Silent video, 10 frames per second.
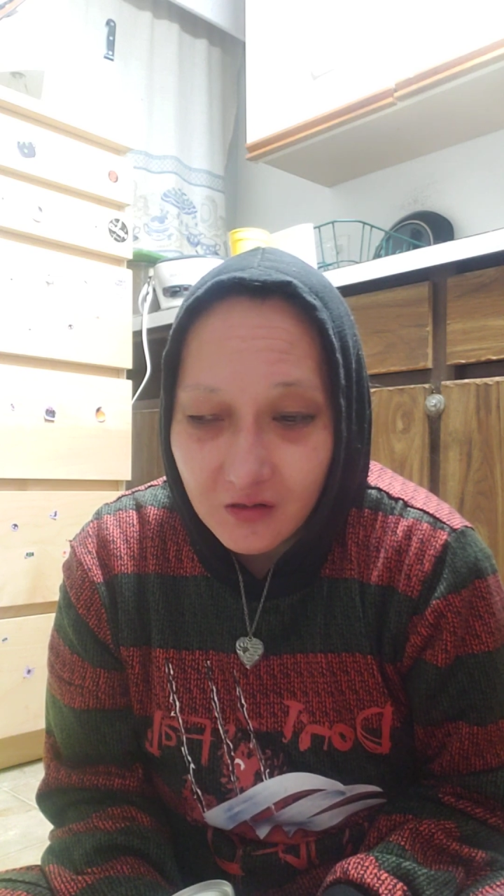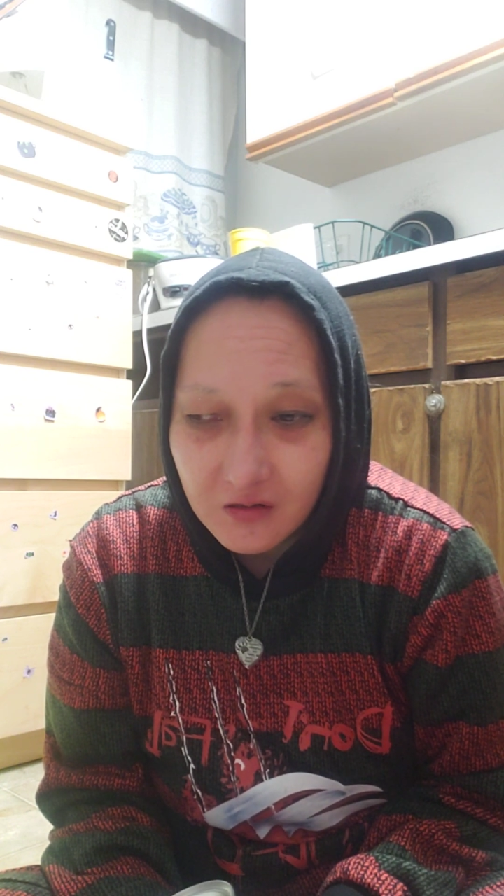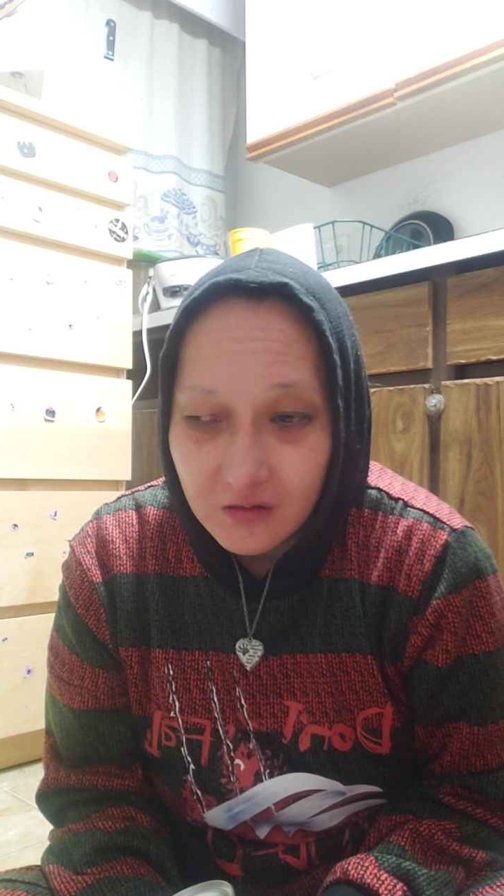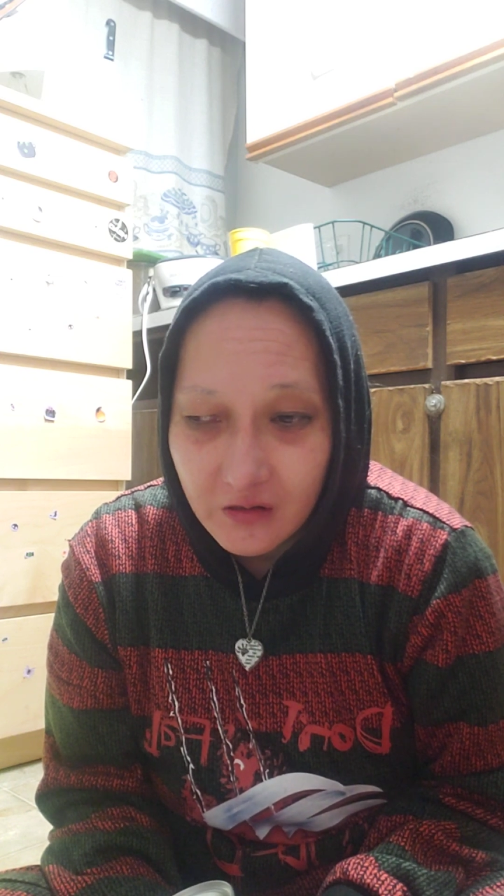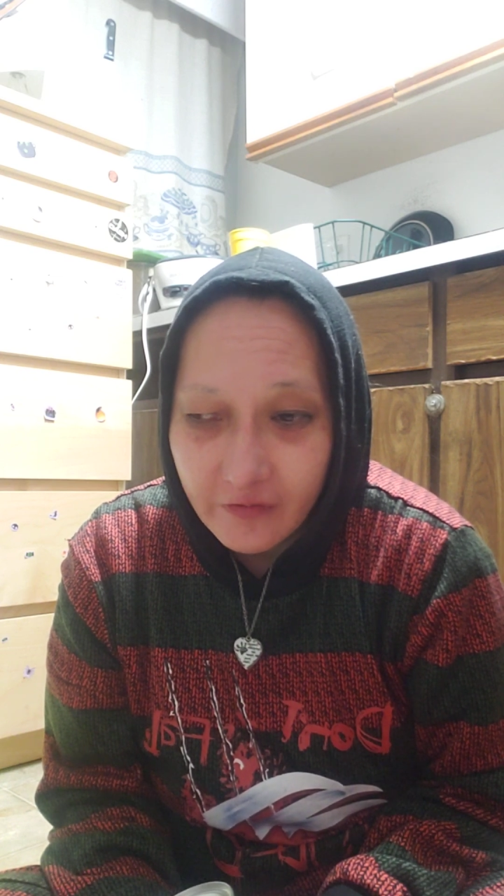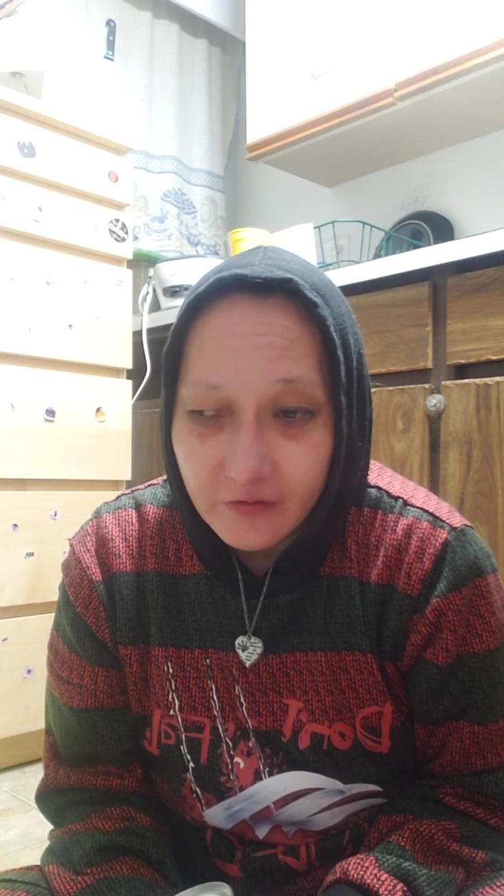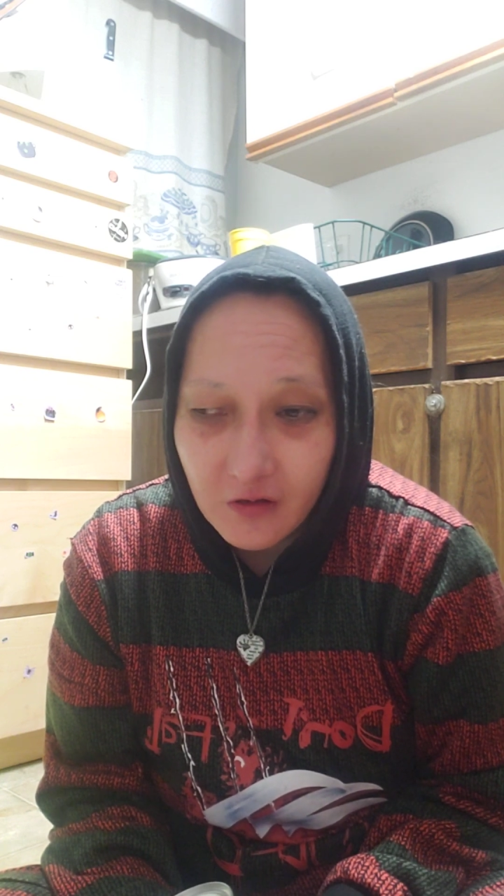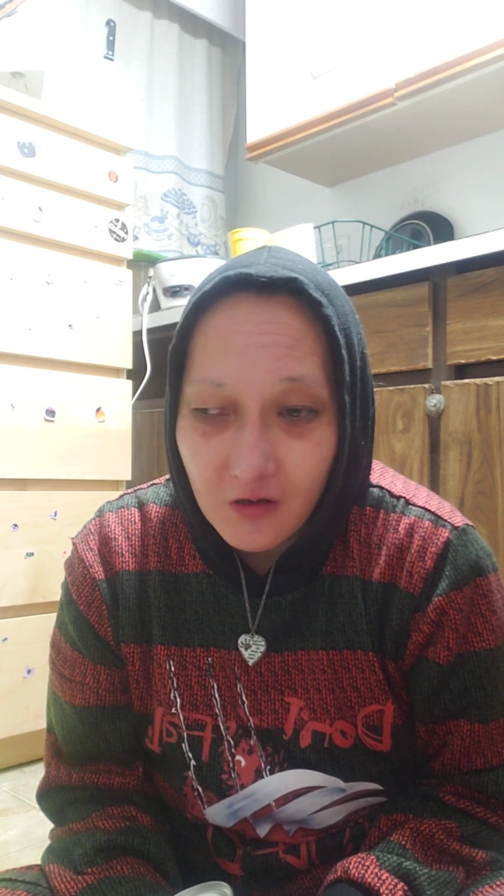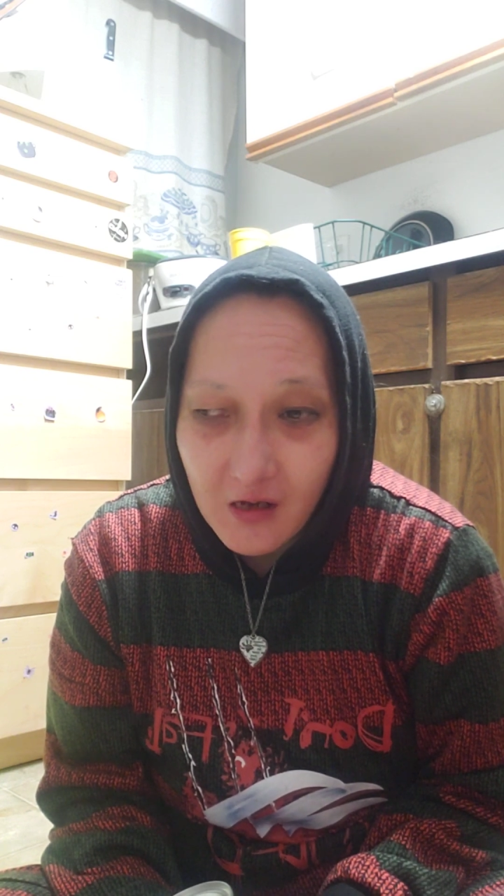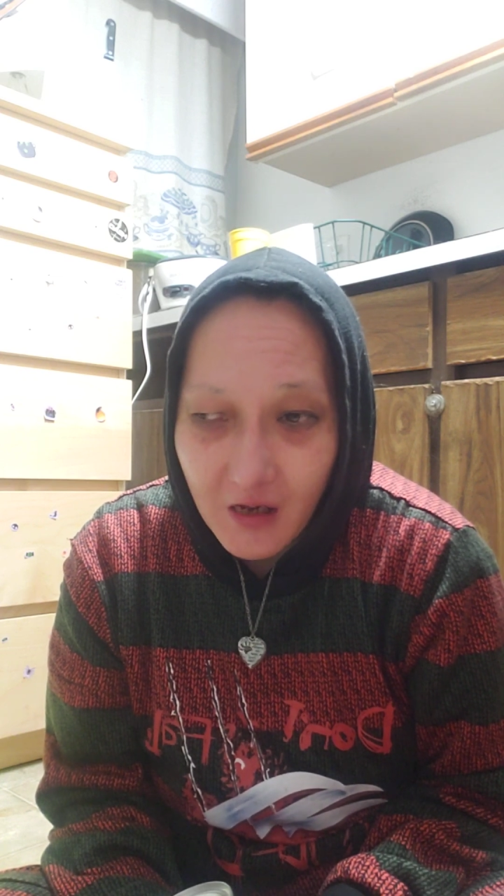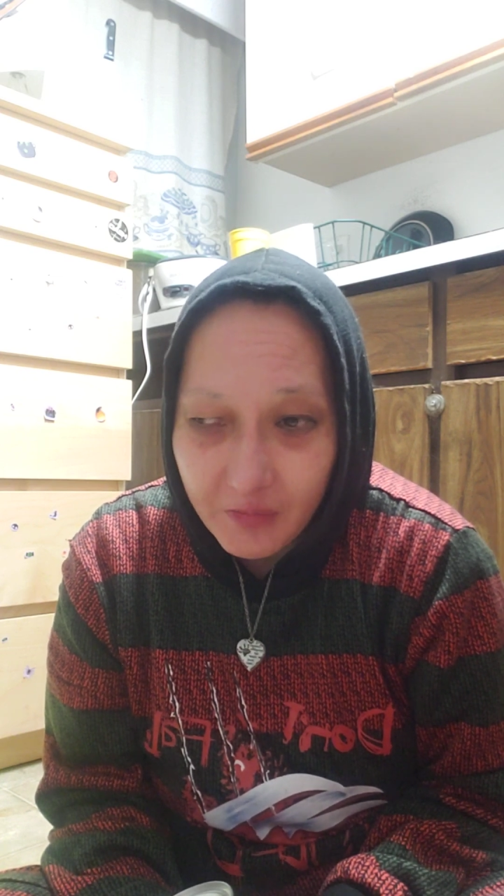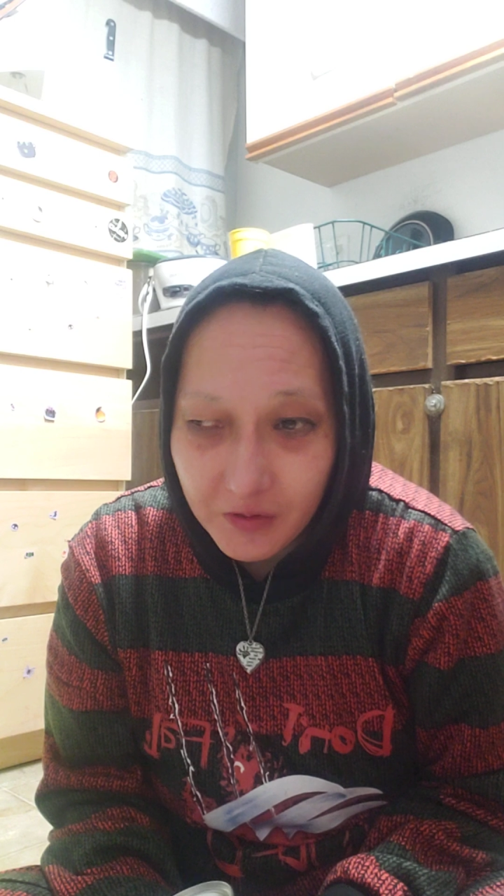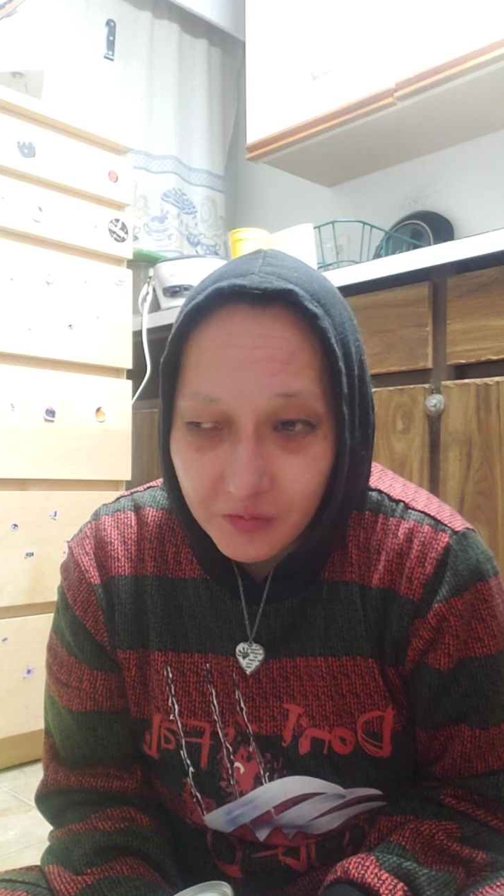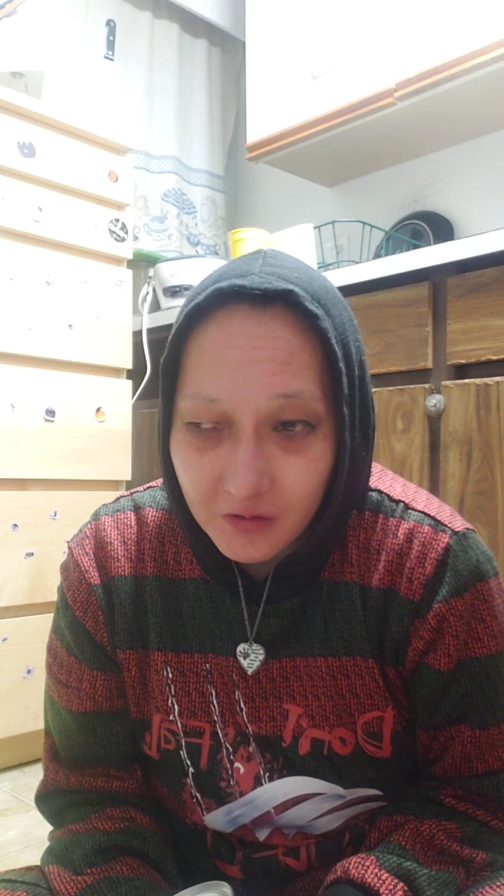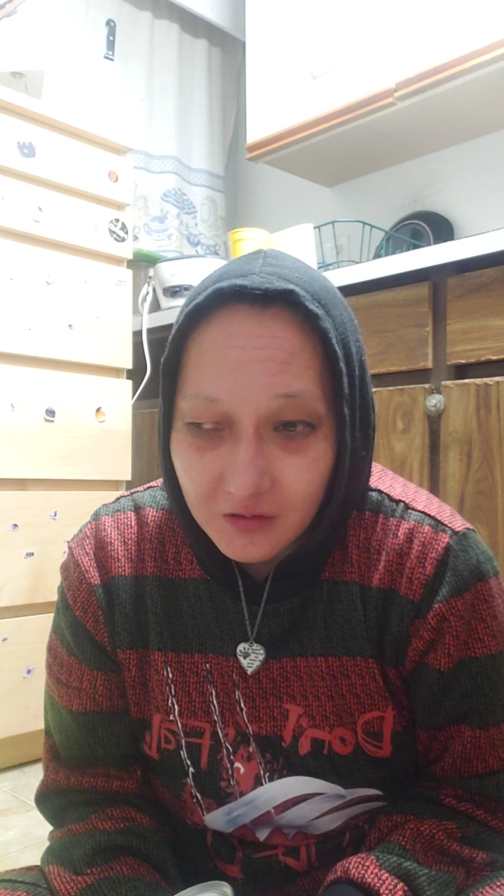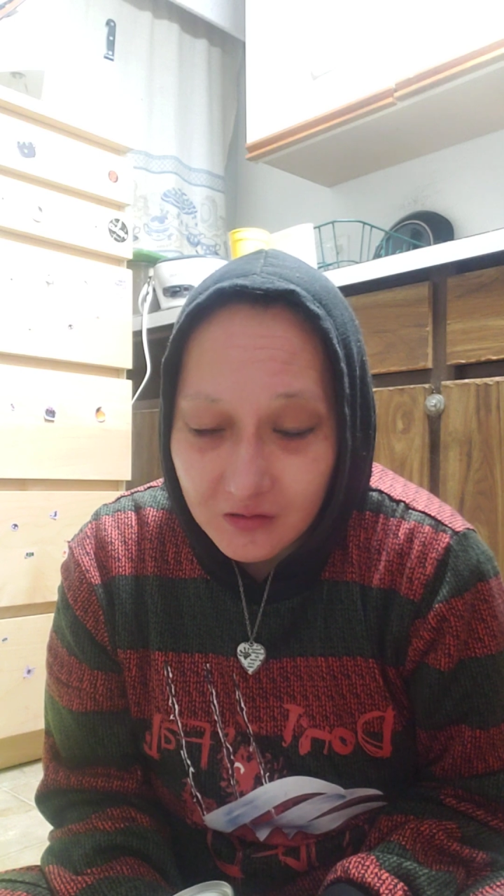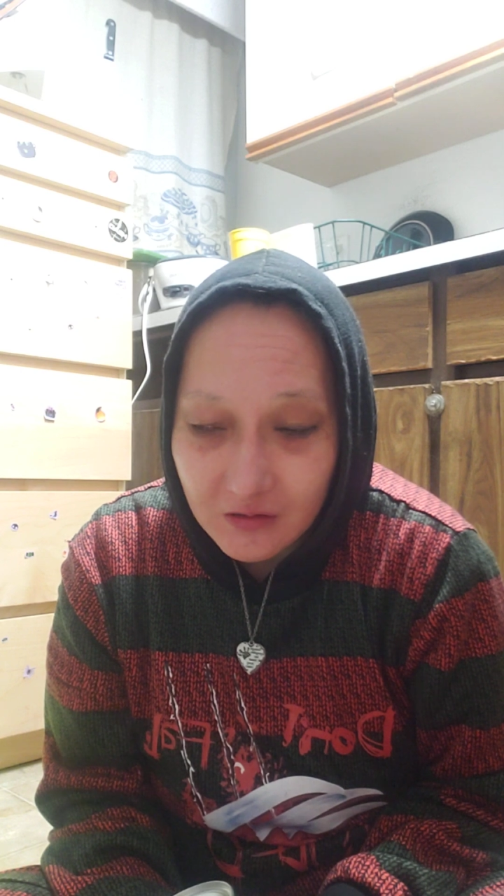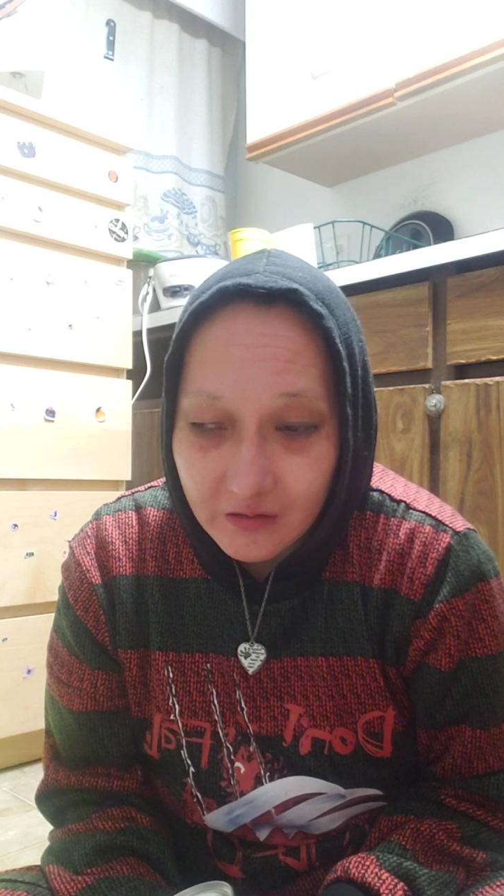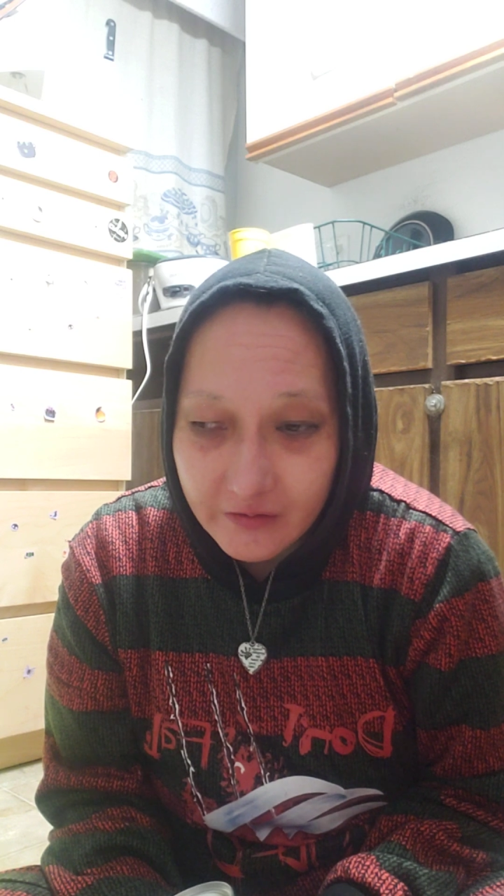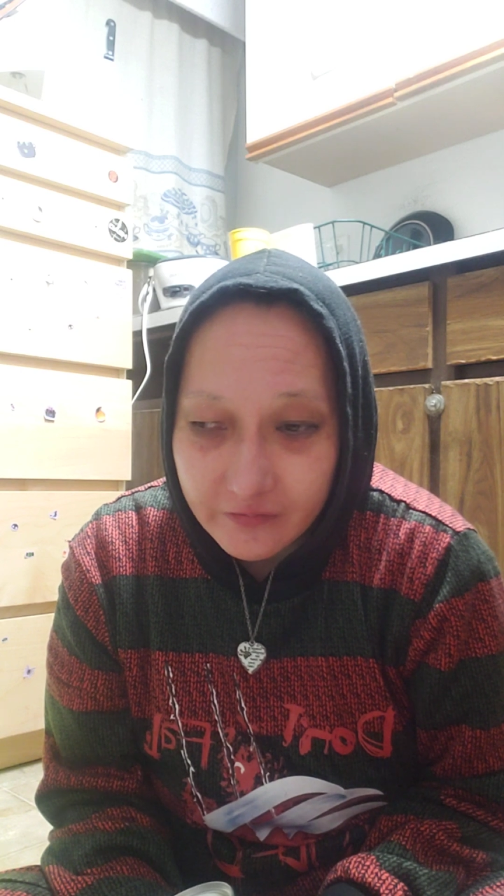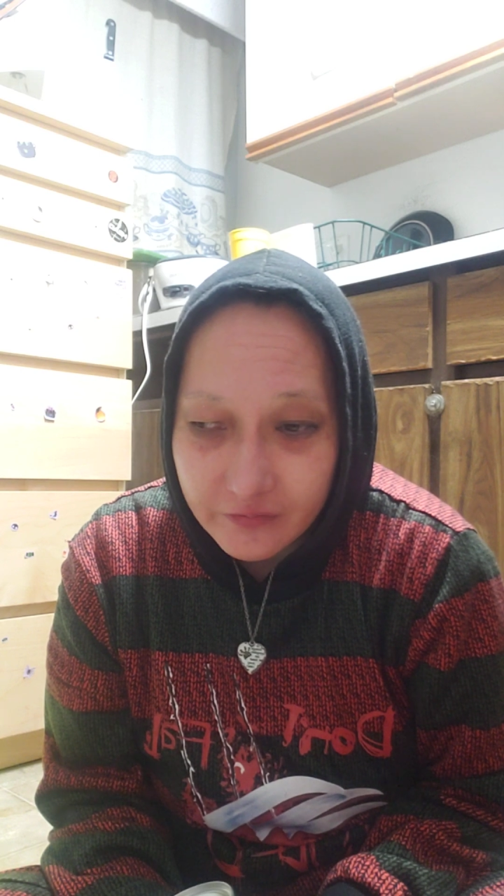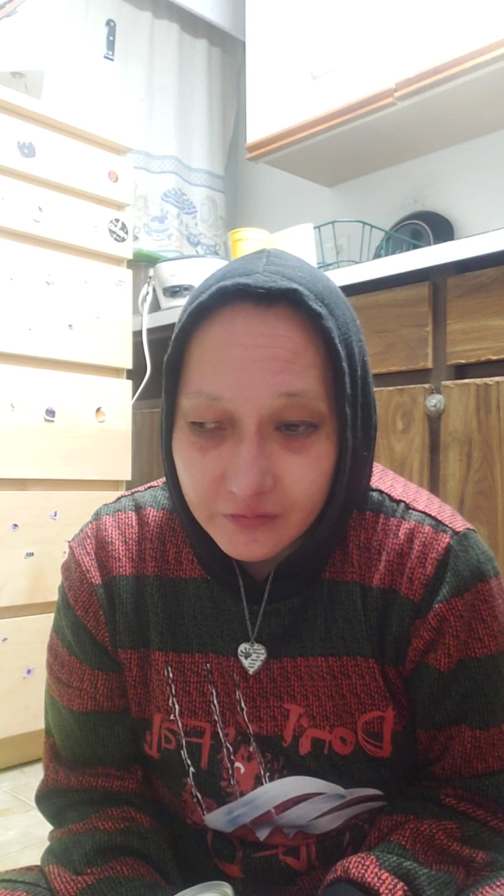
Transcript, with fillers: if you're not happy about your life